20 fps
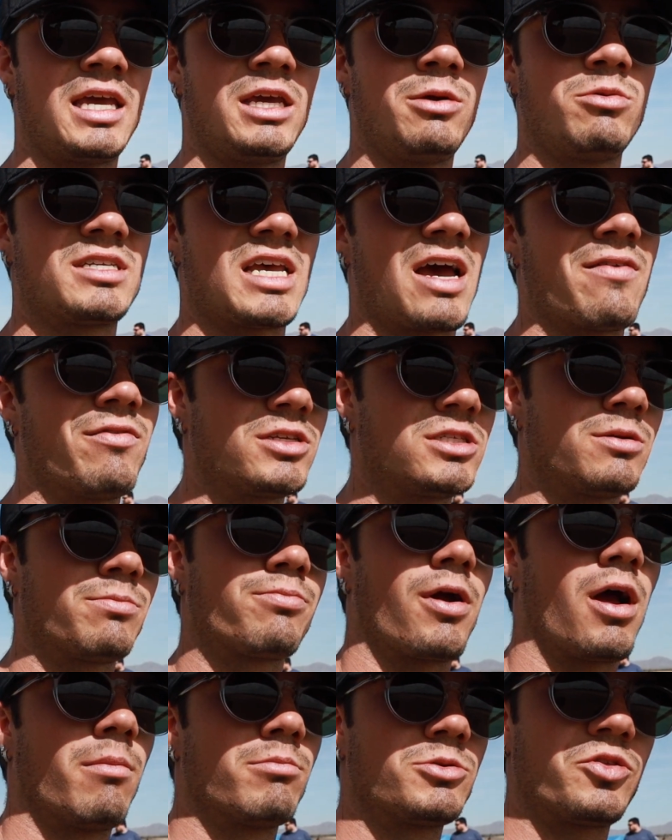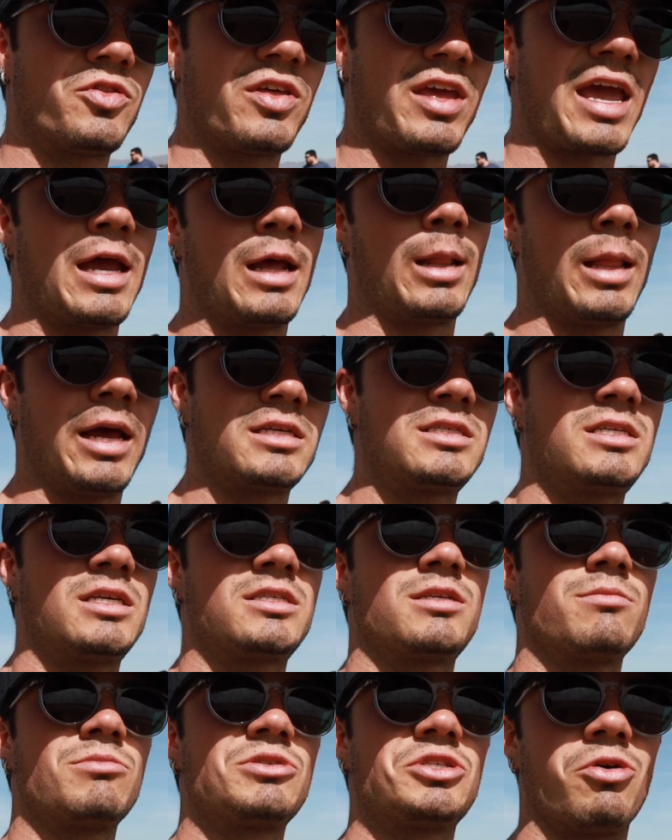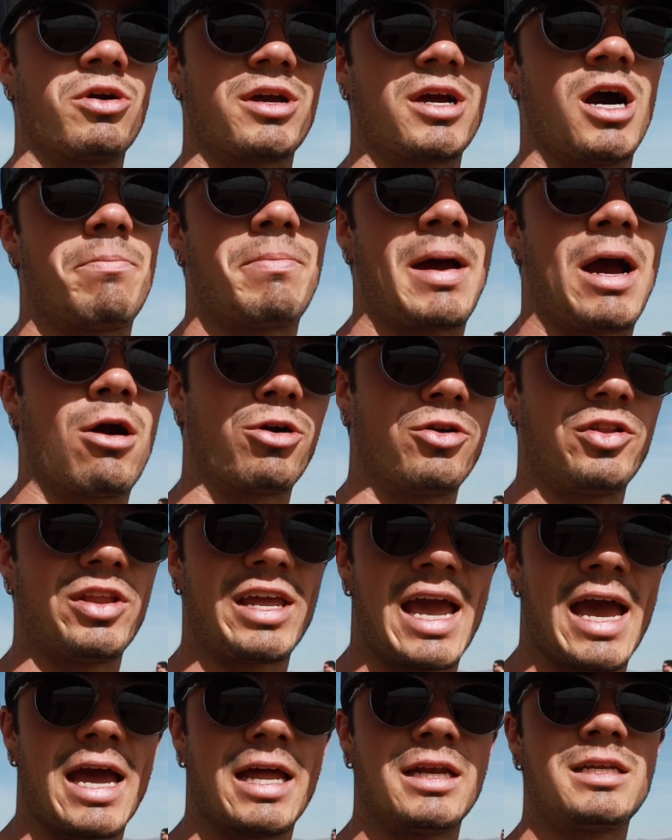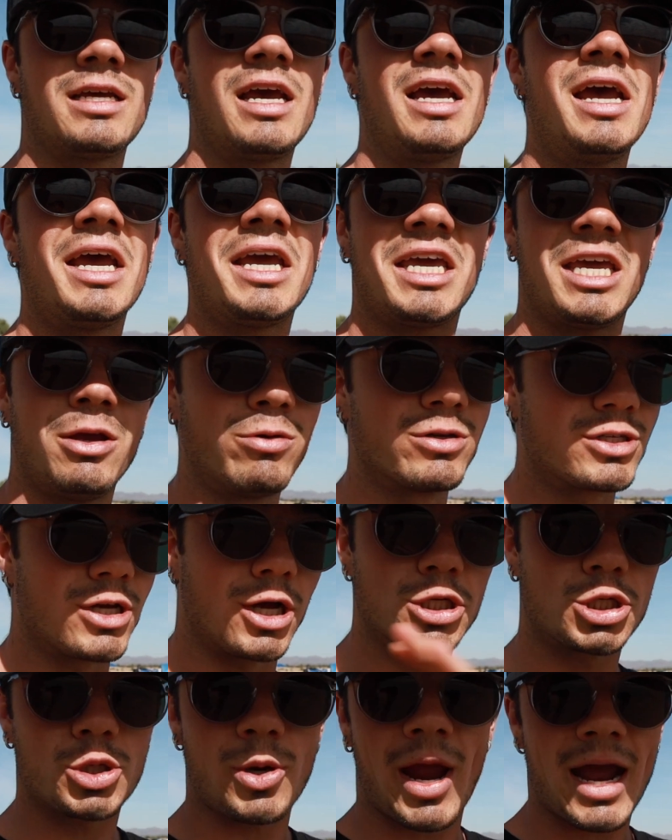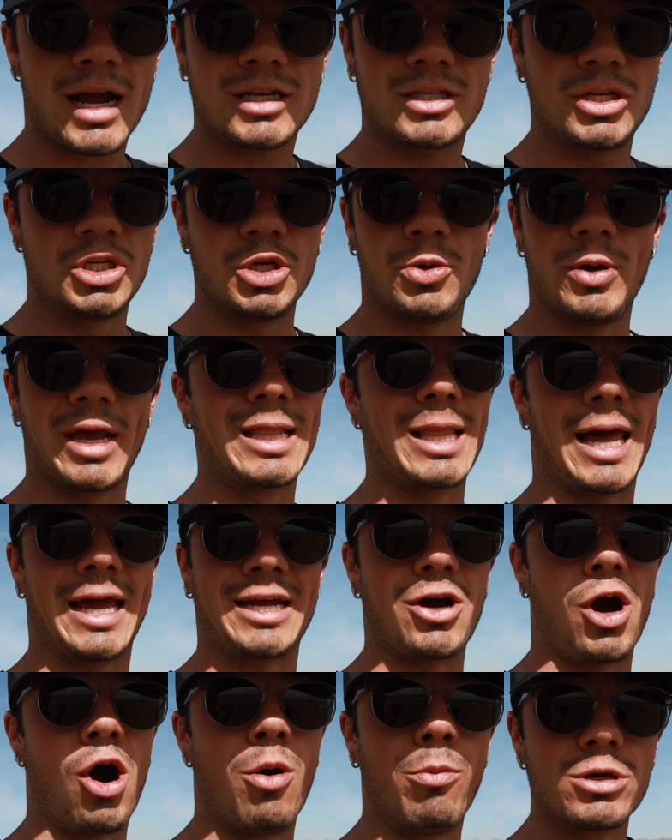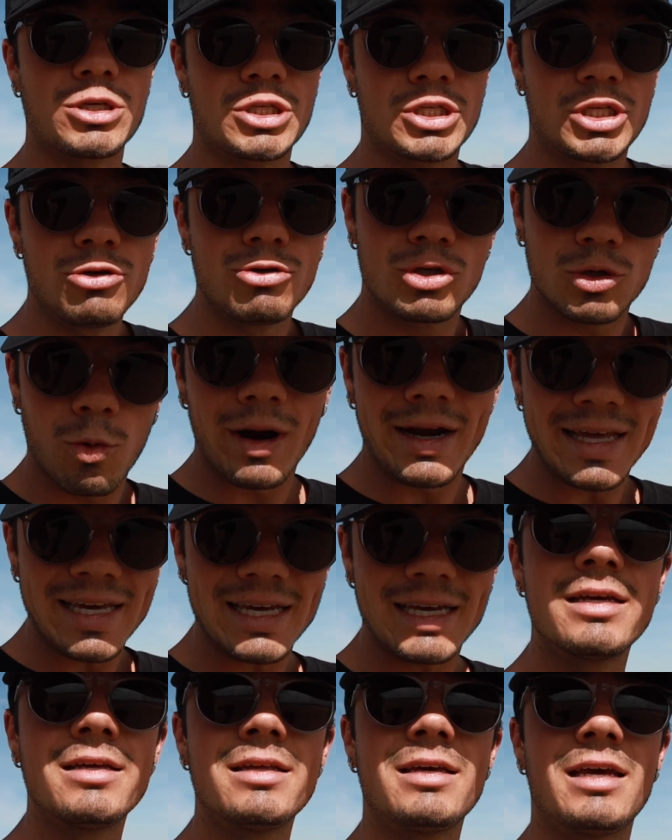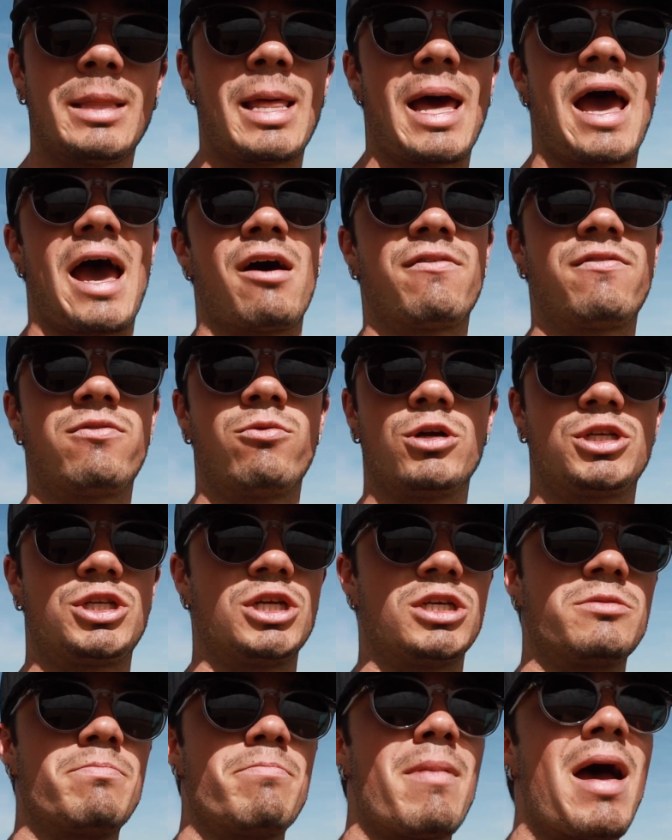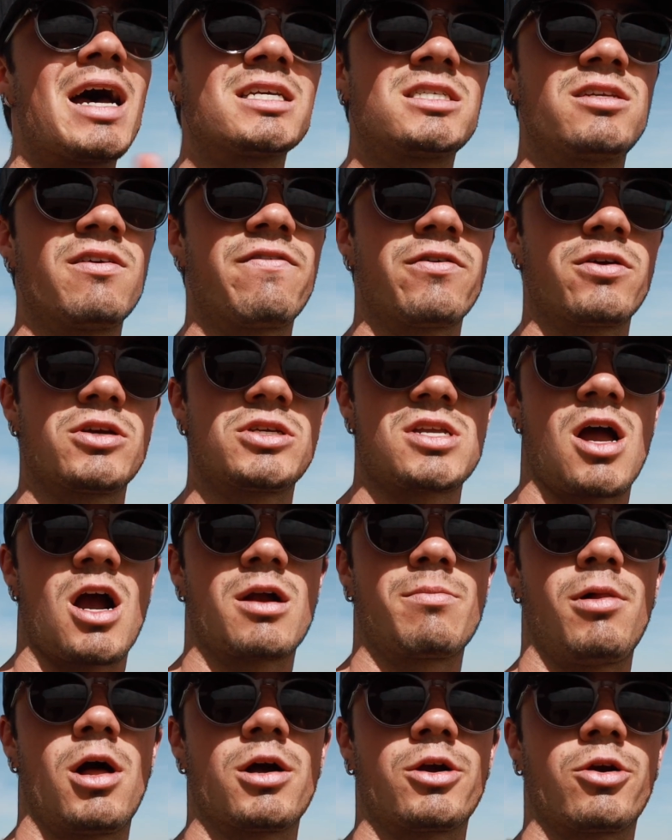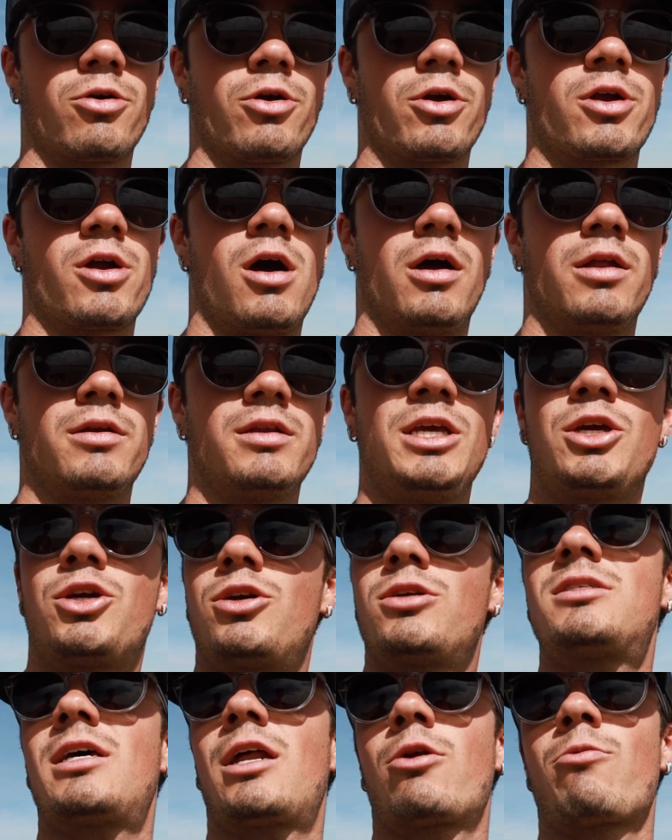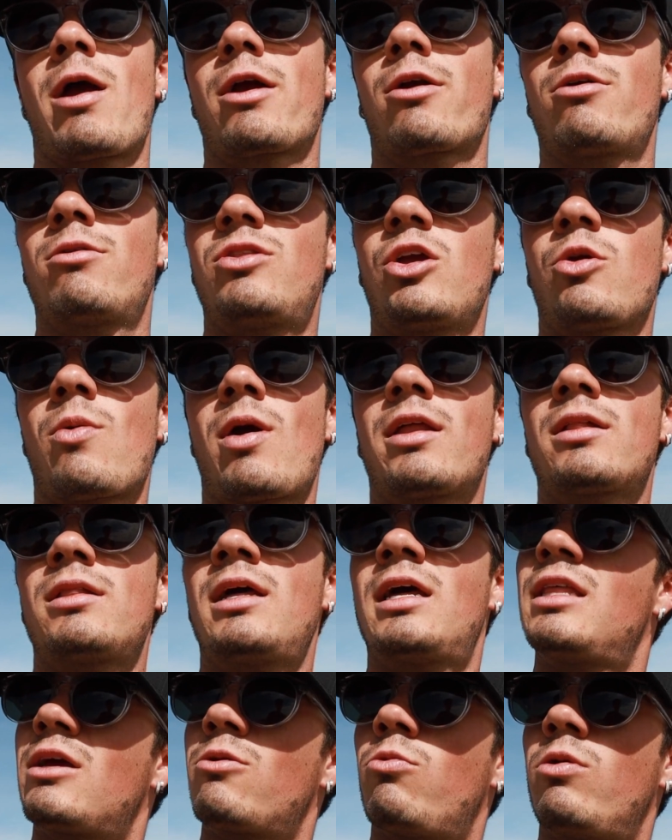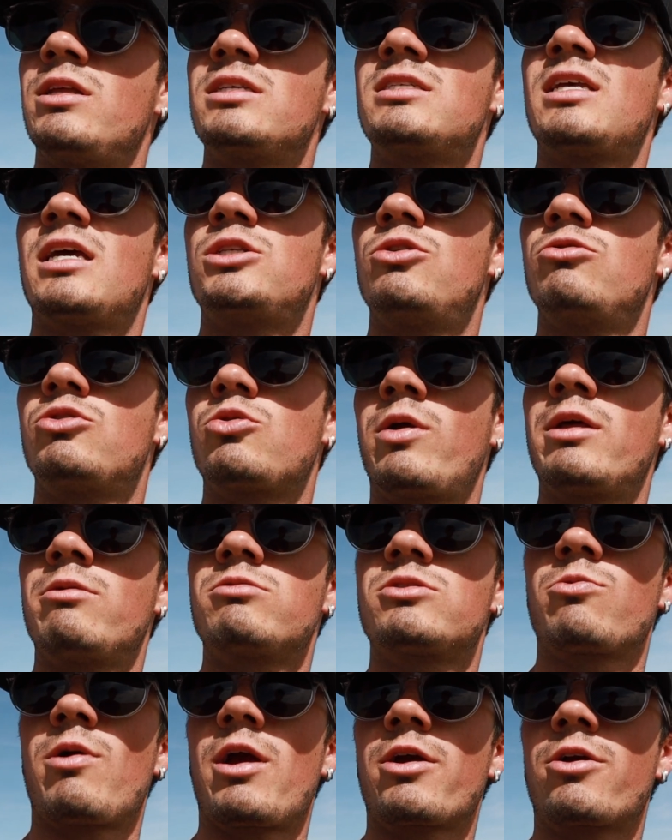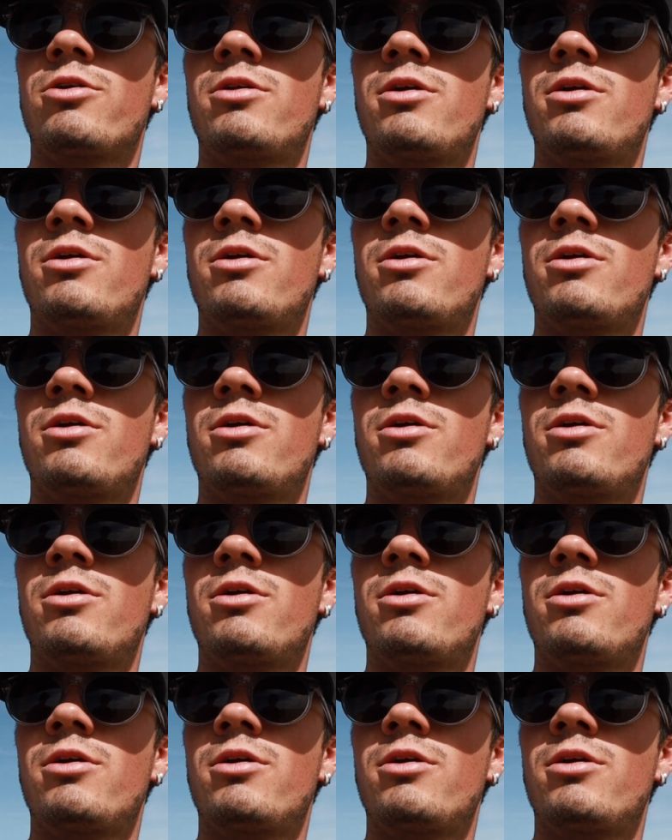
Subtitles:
He was having some problems with the ALA system, so it cut power in the end. He was on track to doing like almost 220 in the half, which is massive for a stock block Huracan. He could set a record theoretically. I think, what did he say, 220 was the record?